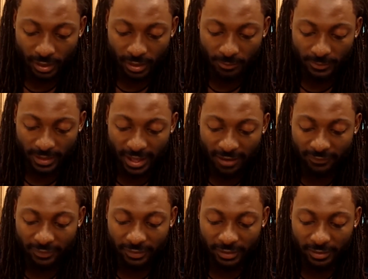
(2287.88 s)
they have
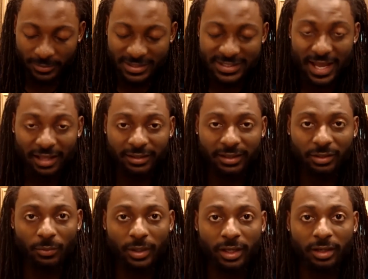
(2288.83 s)
a mentality
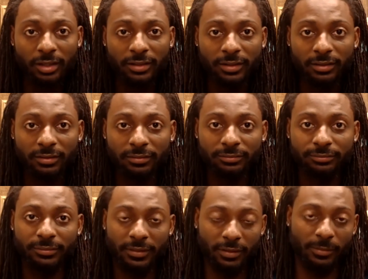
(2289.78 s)
where
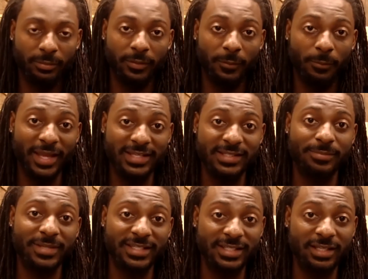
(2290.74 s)
they're
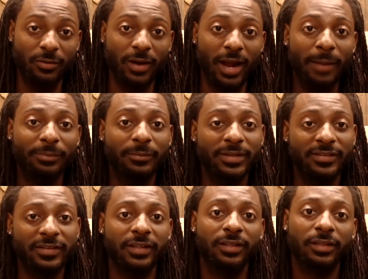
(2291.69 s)
pessimistic or
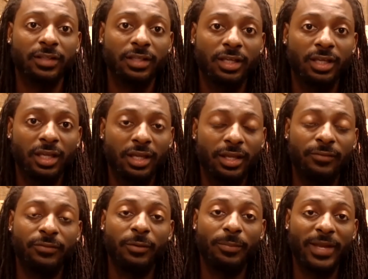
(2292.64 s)
optimistic.
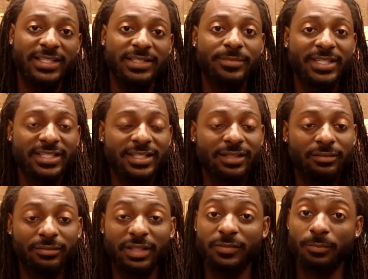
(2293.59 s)
If you're pessimistic,
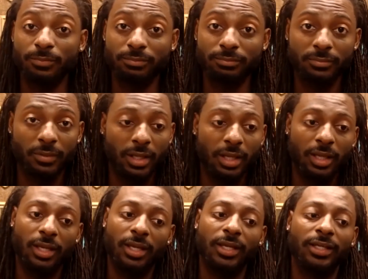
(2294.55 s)

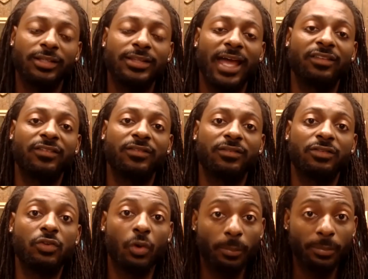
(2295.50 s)
that's
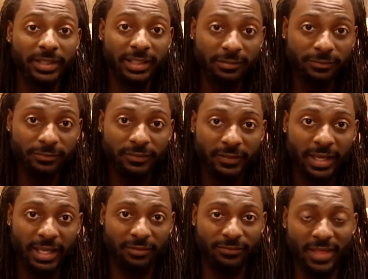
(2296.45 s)
your belief,
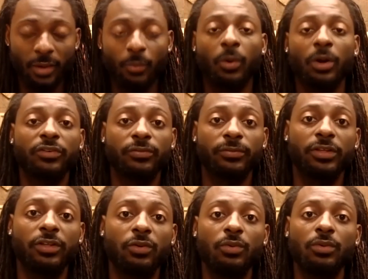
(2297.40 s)
and if that works for
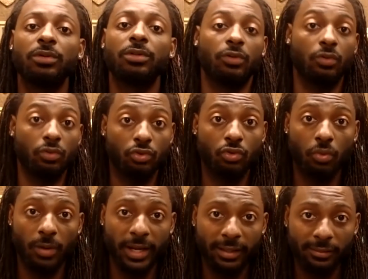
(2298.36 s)
you,
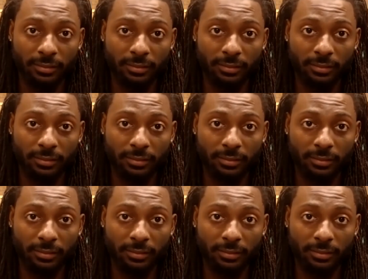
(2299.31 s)
great.